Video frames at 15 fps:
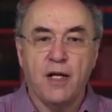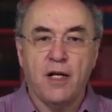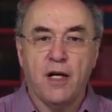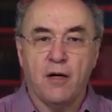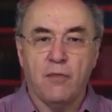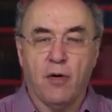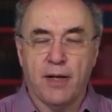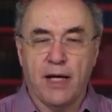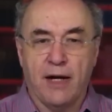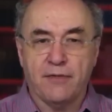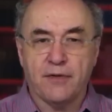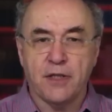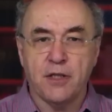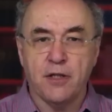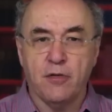And what we have
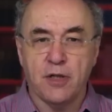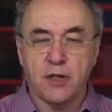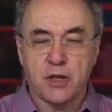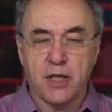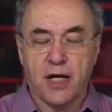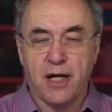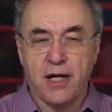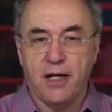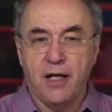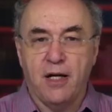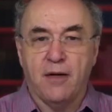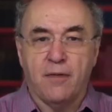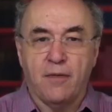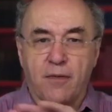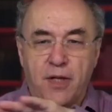to do is say,
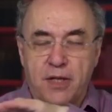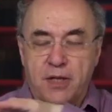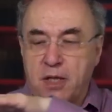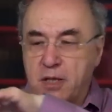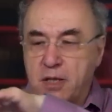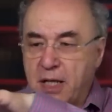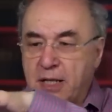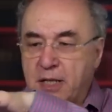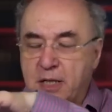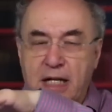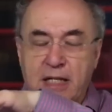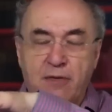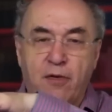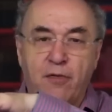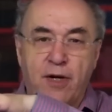this is a
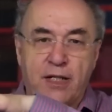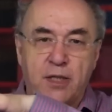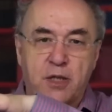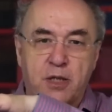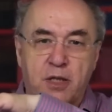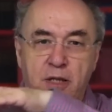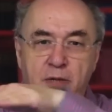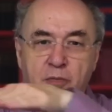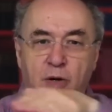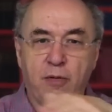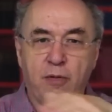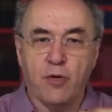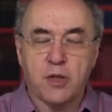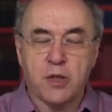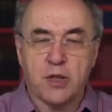set of events that we
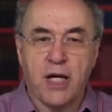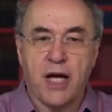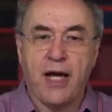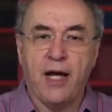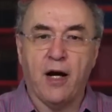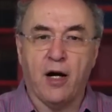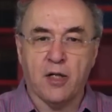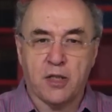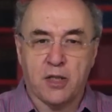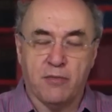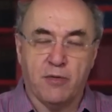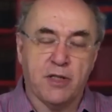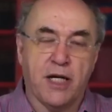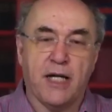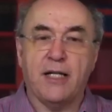will say are
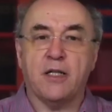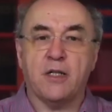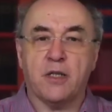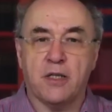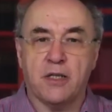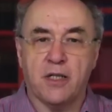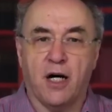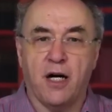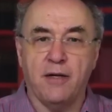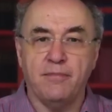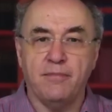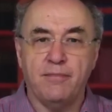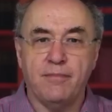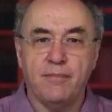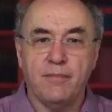simultaneous in time.
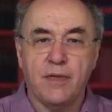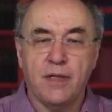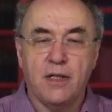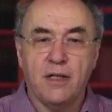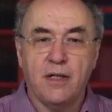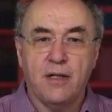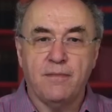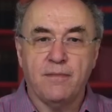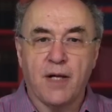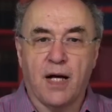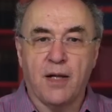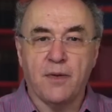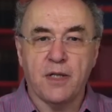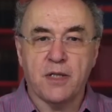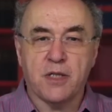
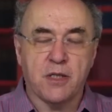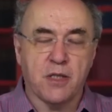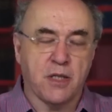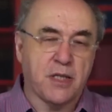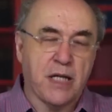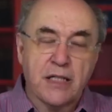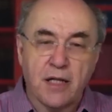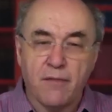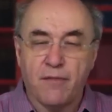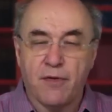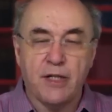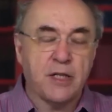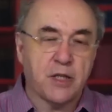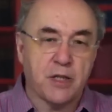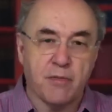And this is a setup
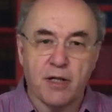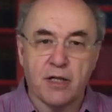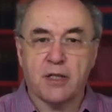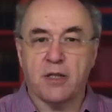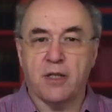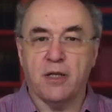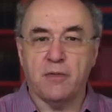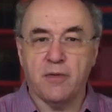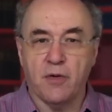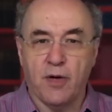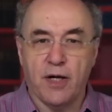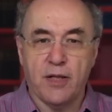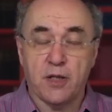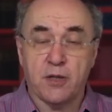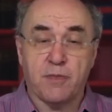very similar to the
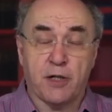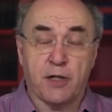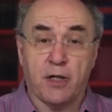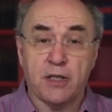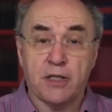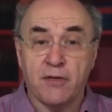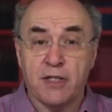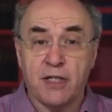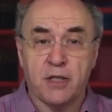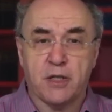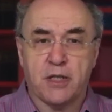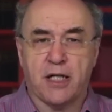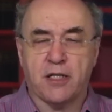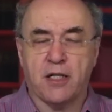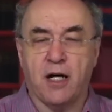way that special relativity is
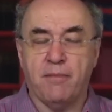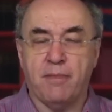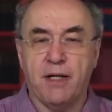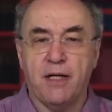set up.